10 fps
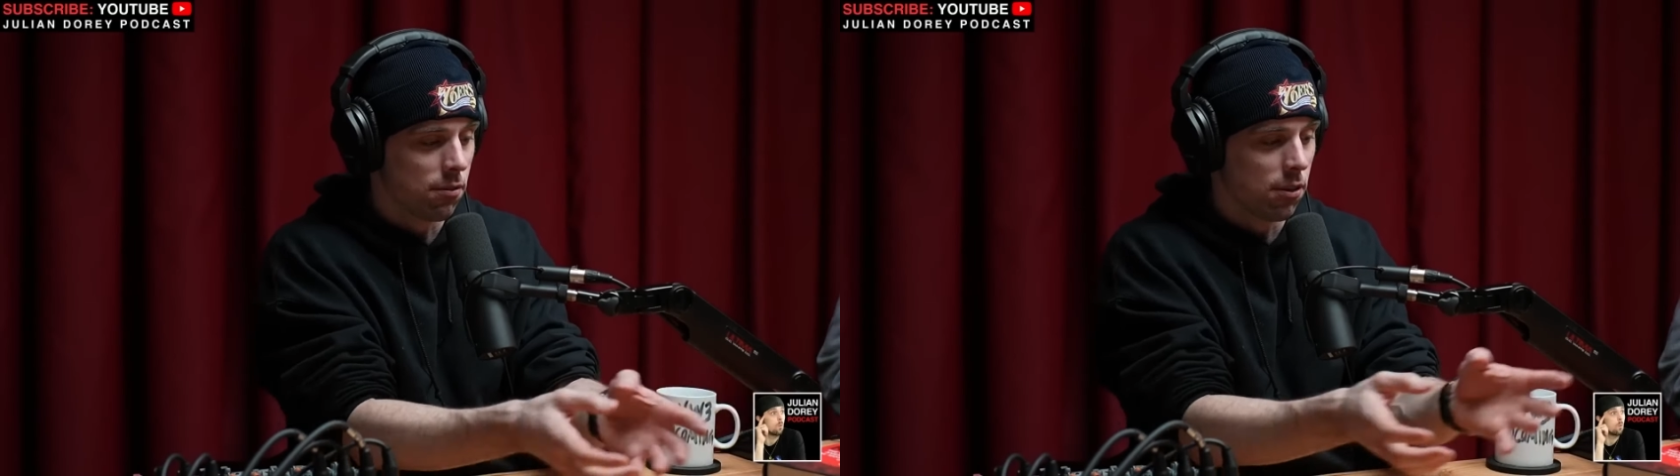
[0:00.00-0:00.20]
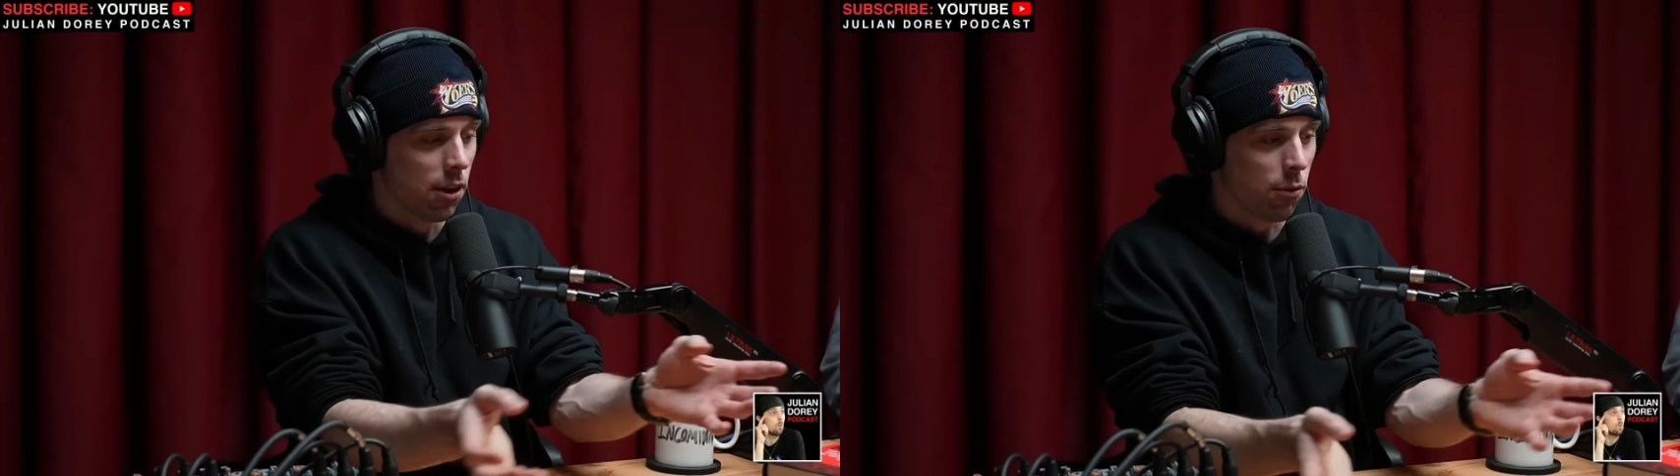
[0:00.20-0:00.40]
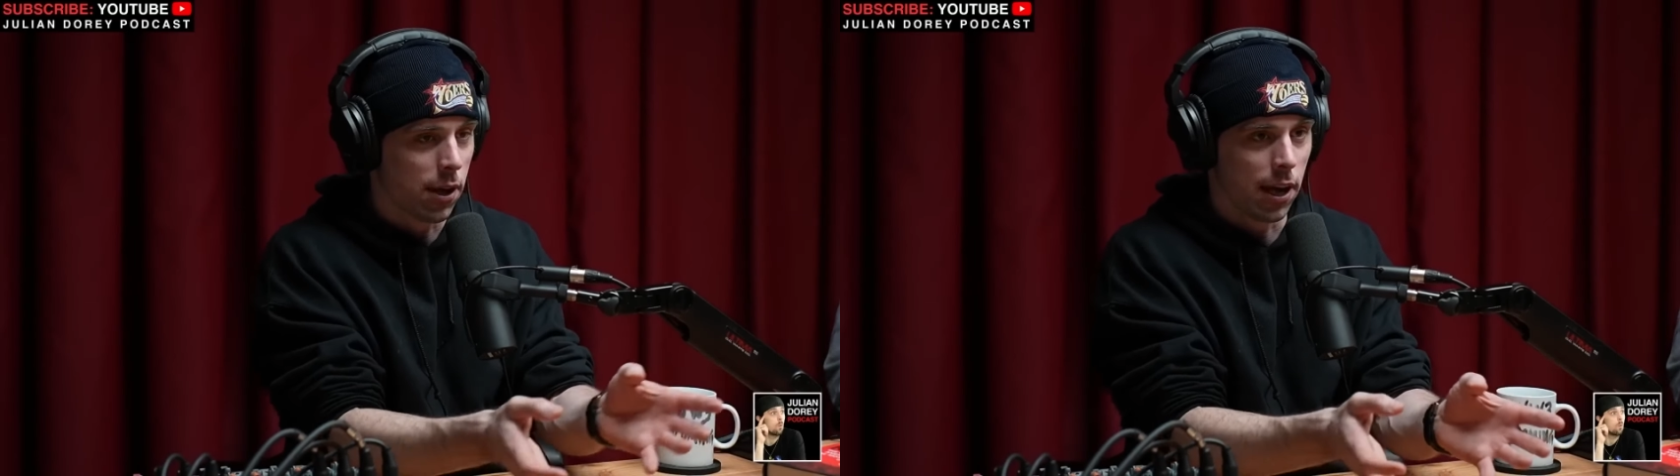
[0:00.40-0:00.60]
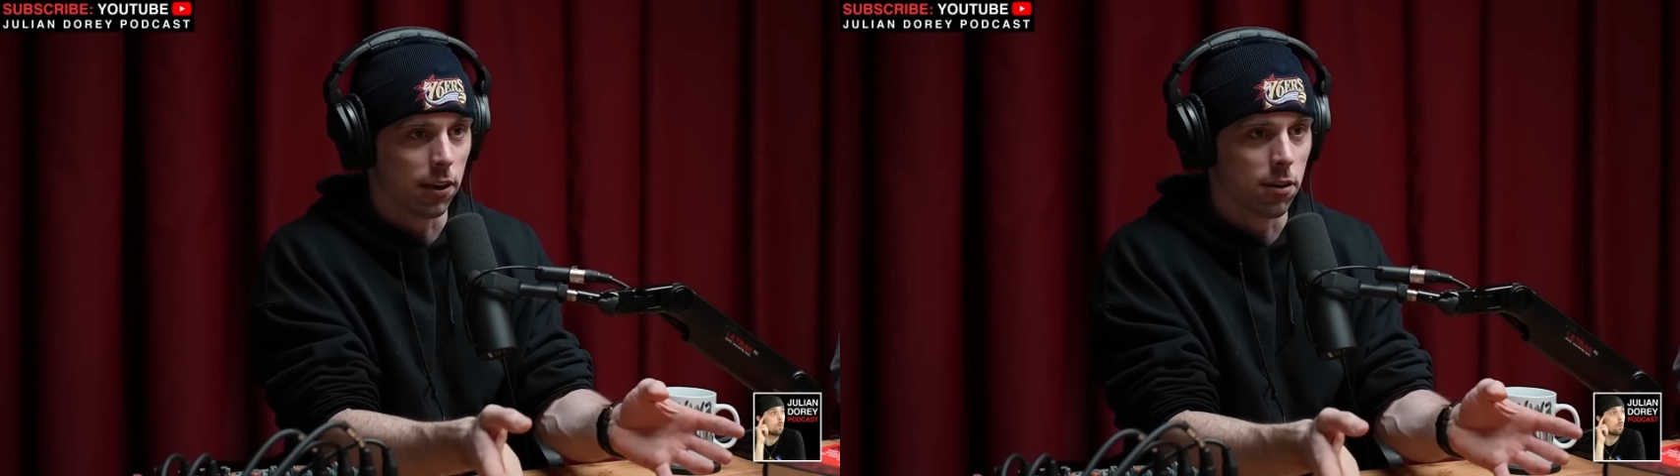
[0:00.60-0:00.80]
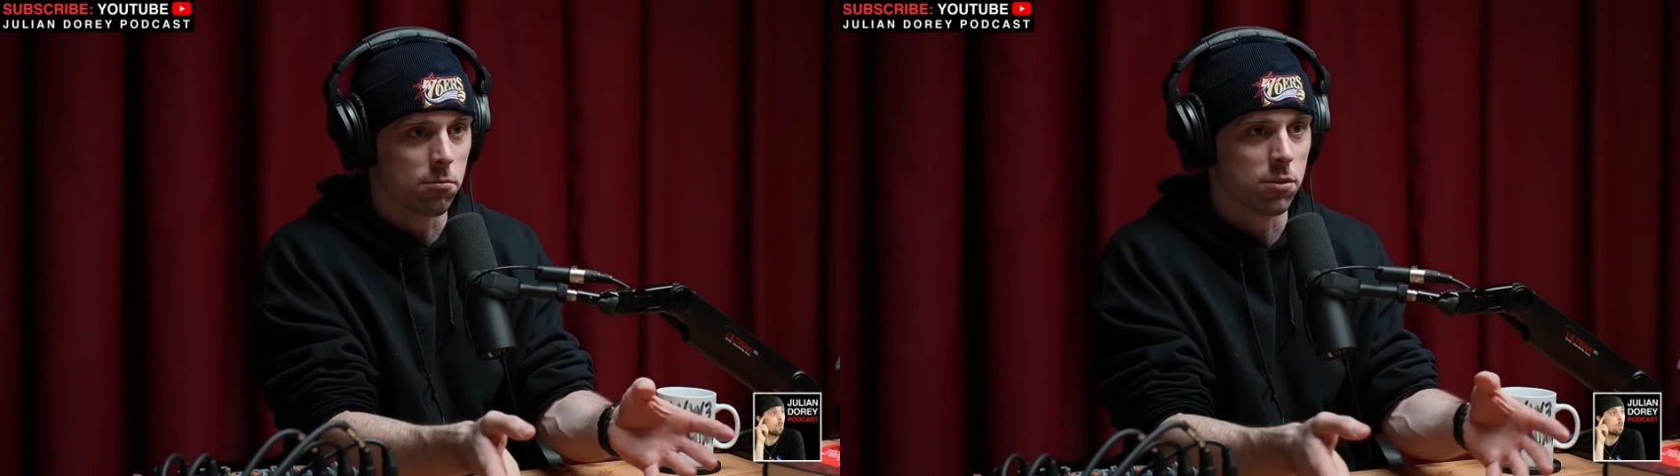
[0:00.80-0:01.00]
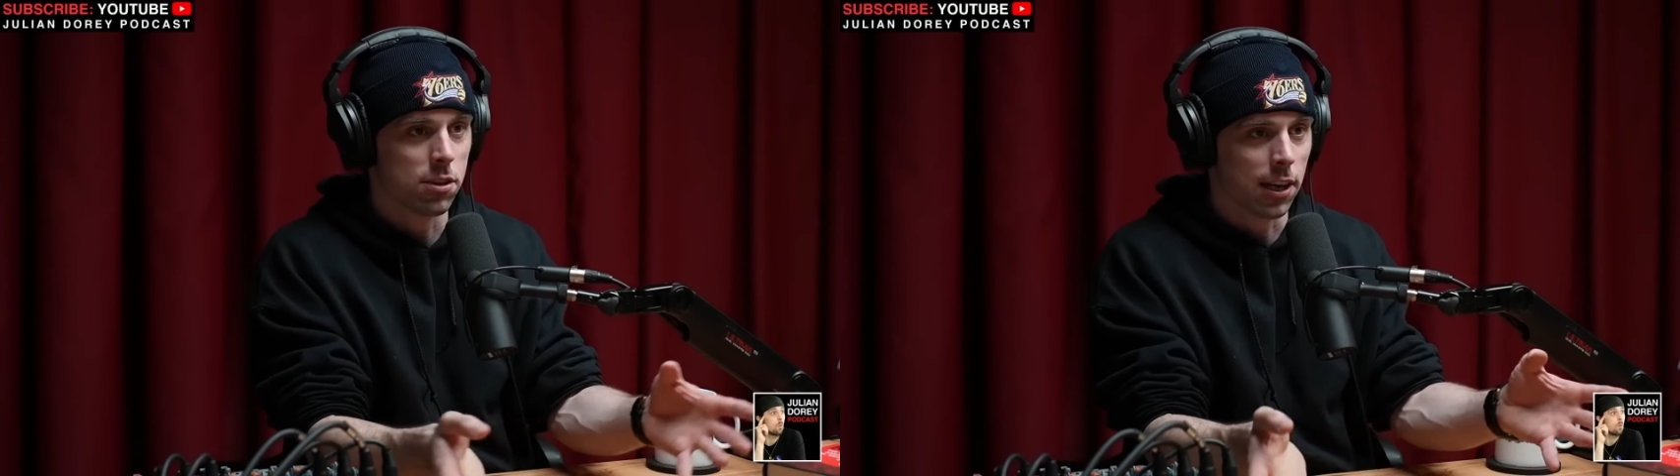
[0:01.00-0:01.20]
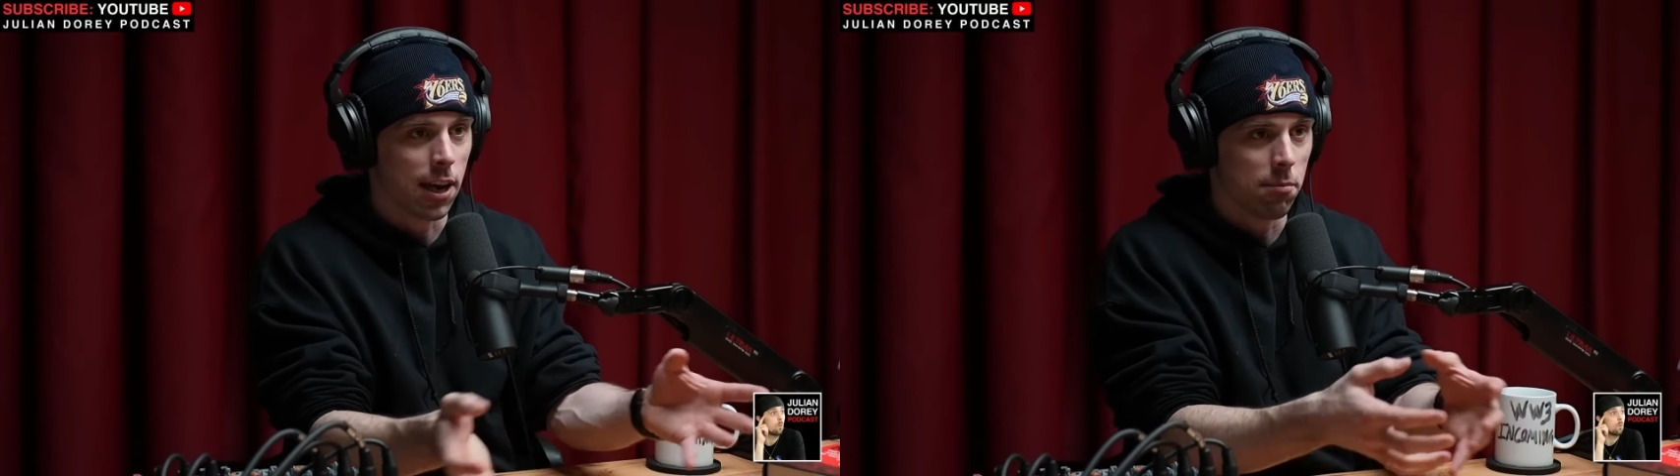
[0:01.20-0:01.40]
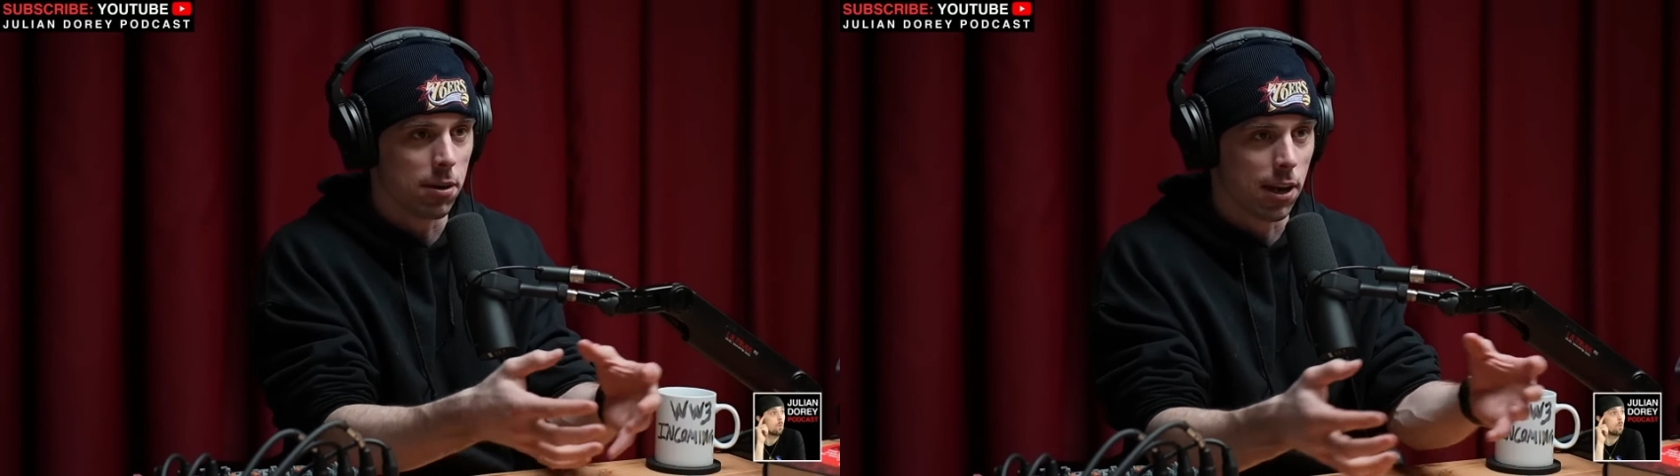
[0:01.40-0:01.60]
little kingdoms that
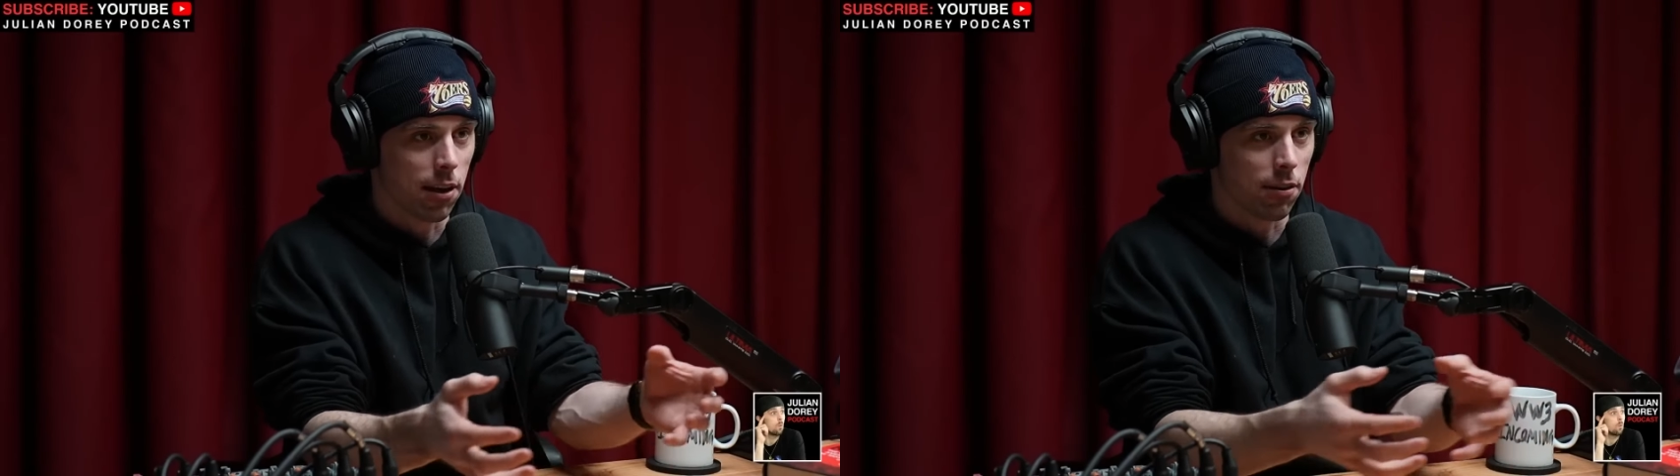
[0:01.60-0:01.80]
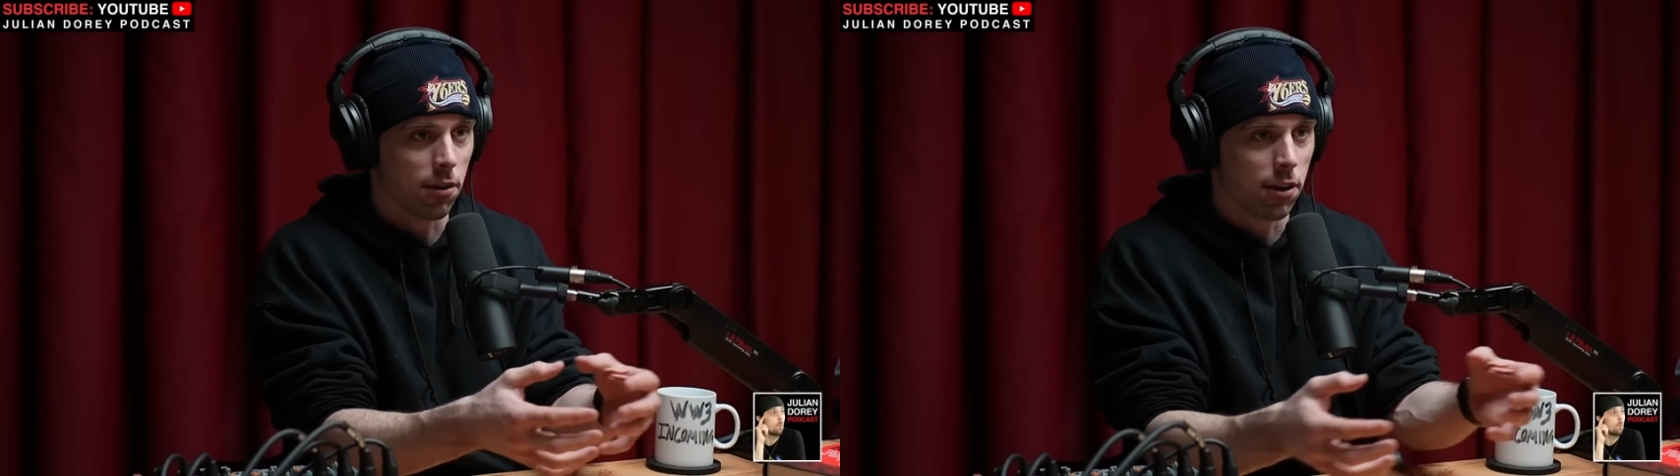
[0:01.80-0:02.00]
came together